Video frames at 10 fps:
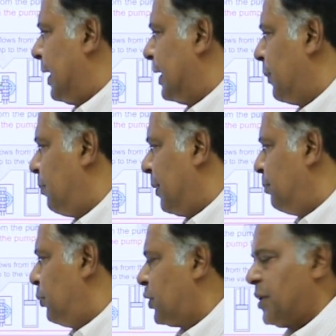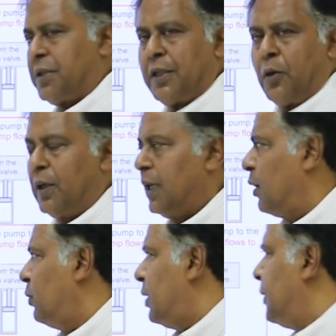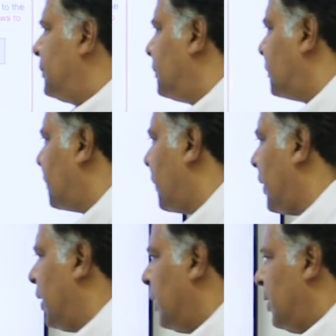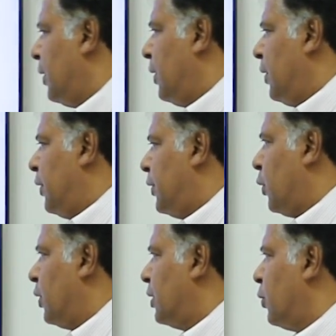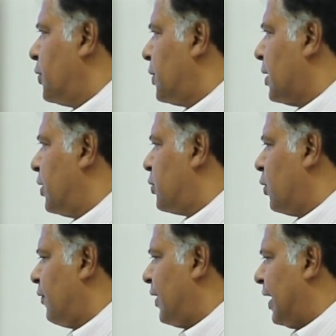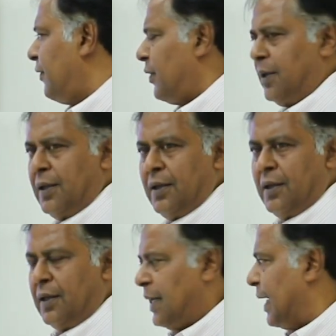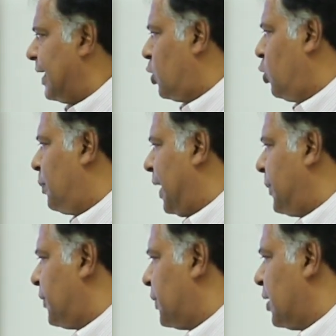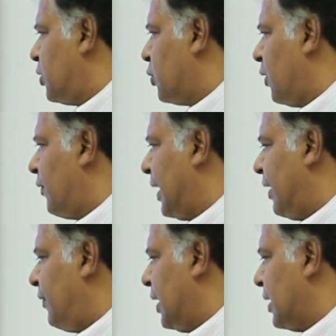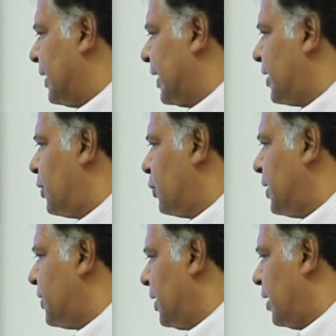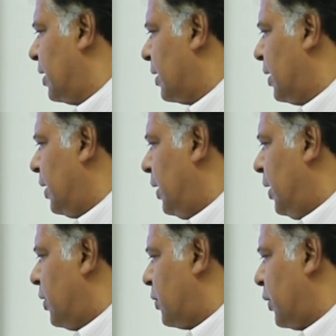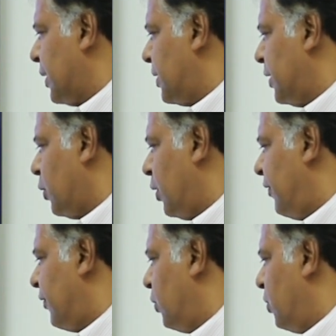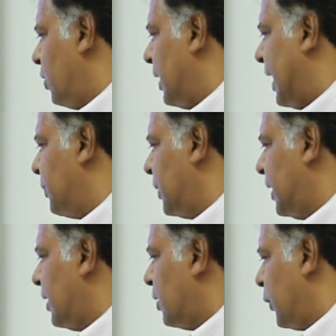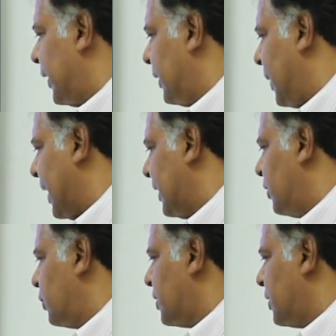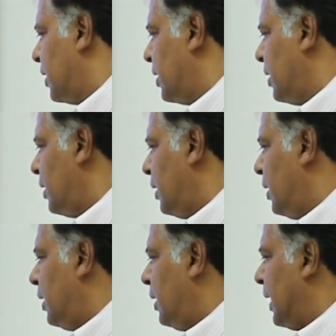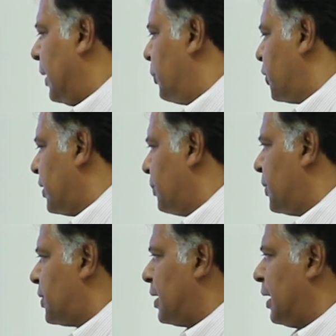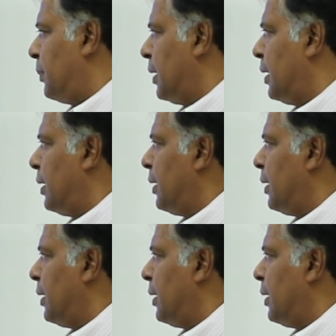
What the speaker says: The pump pushes the oil out. The oil goes to the control valve, and two pipes from the control valve are connected to the cylinder. So you can see the oil flow happening, going back into the cylinder and pushing the piston up.